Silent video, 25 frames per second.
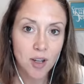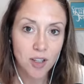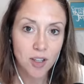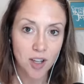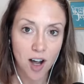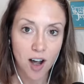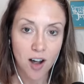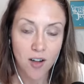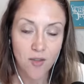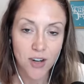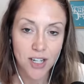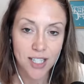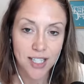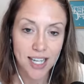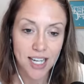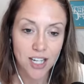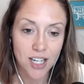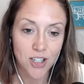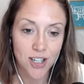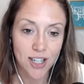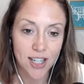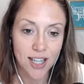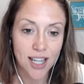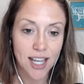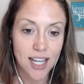about the
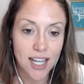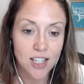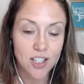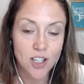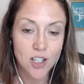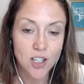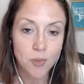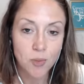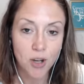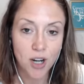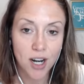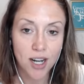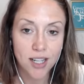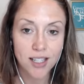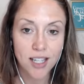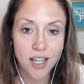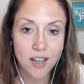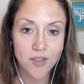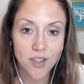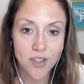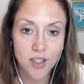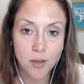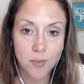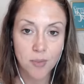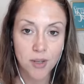conversation. Let's just put
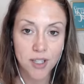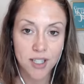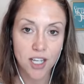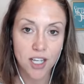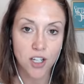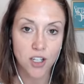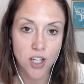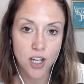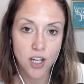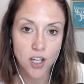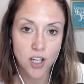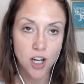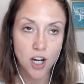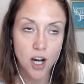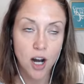ourselves in a position.